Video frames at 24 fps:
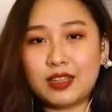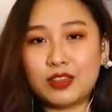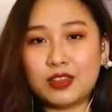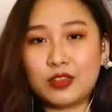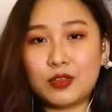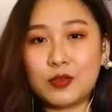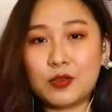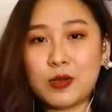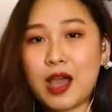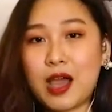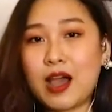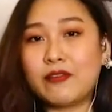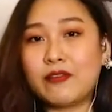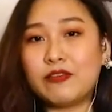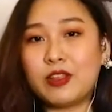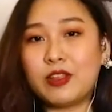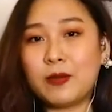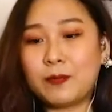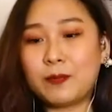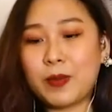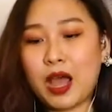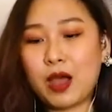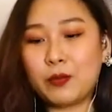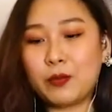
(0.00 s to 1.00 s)
that you have the
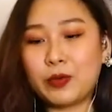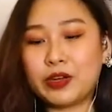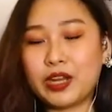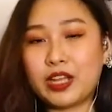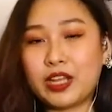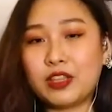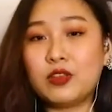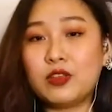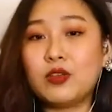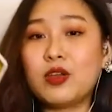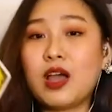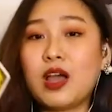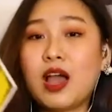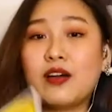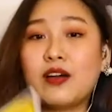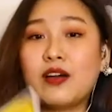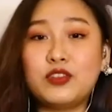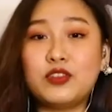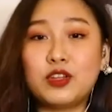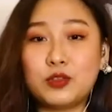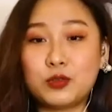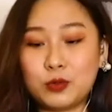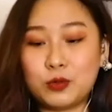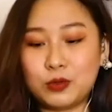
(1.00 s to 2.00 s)
power and you have
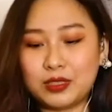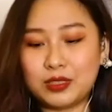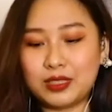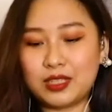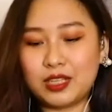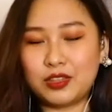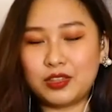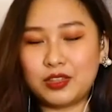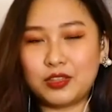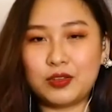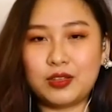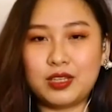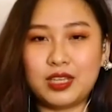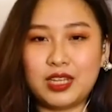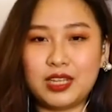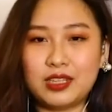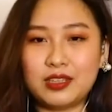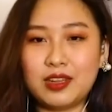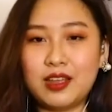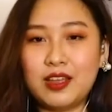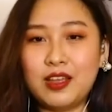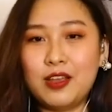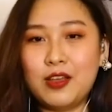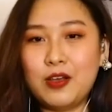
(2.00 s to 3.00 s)
the tools that you need.
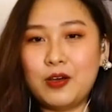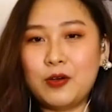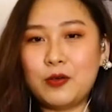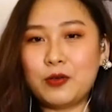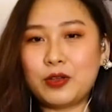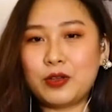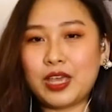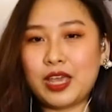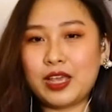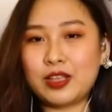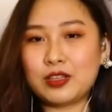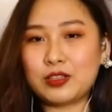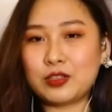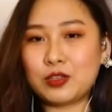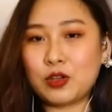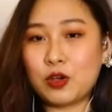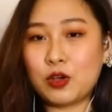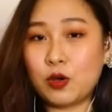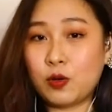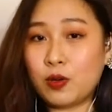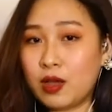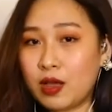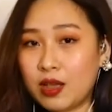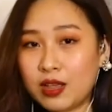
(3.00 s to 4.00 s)
Okay,
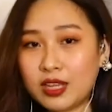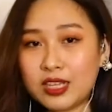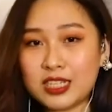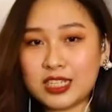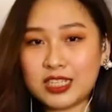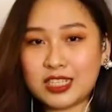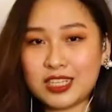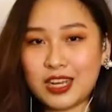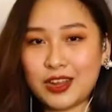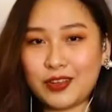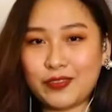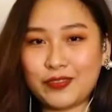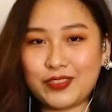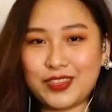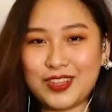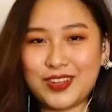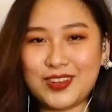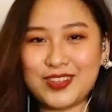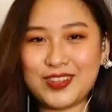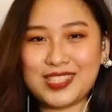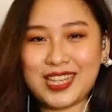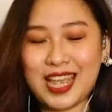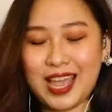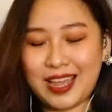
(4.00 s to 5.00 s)
so shift
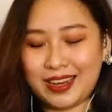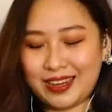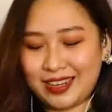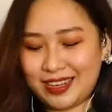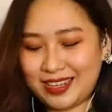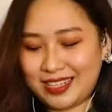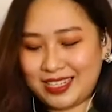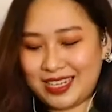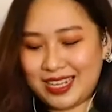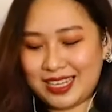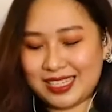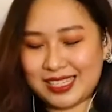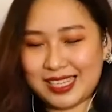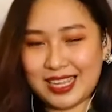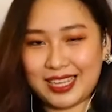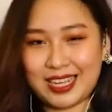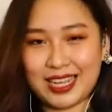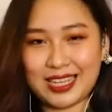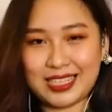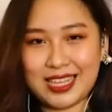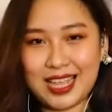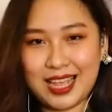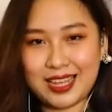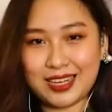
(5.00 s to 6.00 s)
those energies, like I
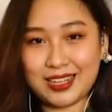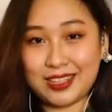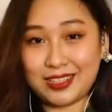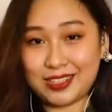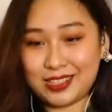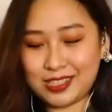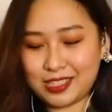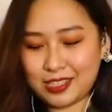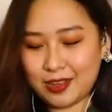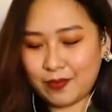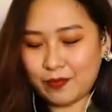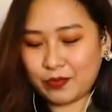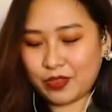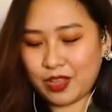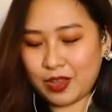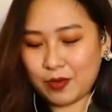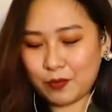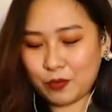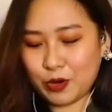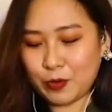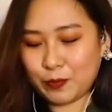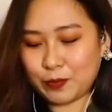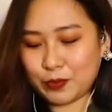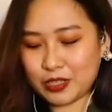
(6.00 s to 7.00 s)
said, into something
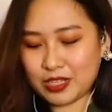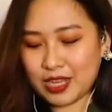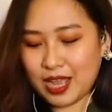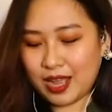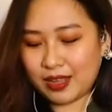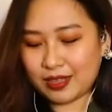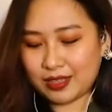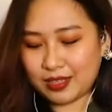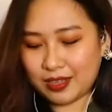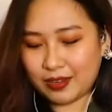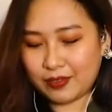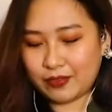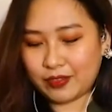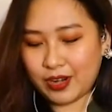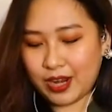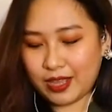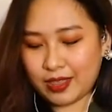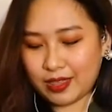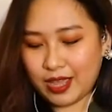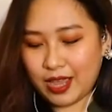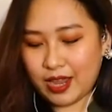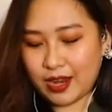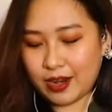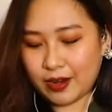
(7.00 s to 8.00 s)
more productive right
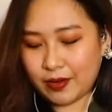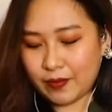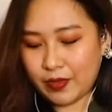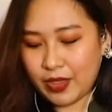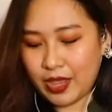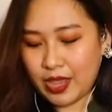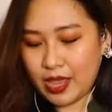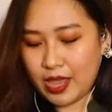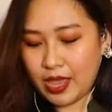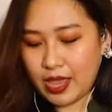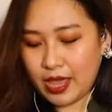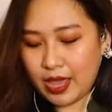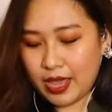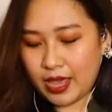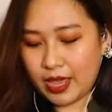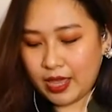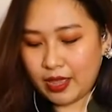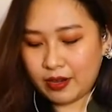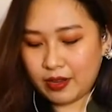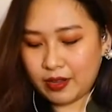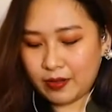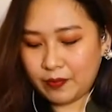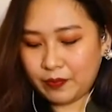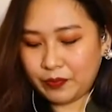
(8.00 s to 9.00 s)
there.
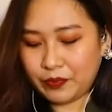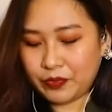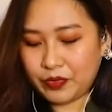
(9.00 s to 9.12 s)
And